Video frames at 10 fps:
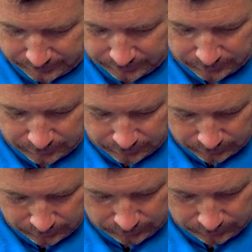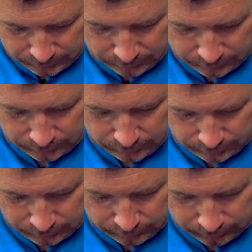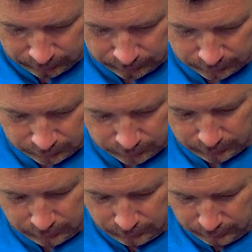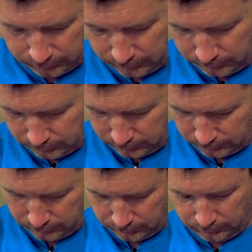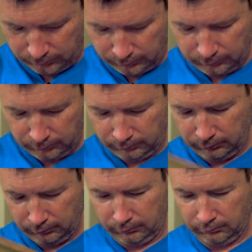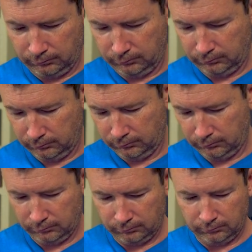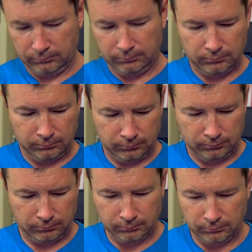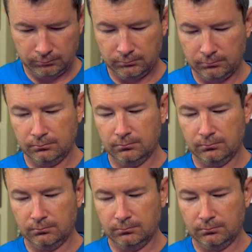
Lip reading: Nobody speaks.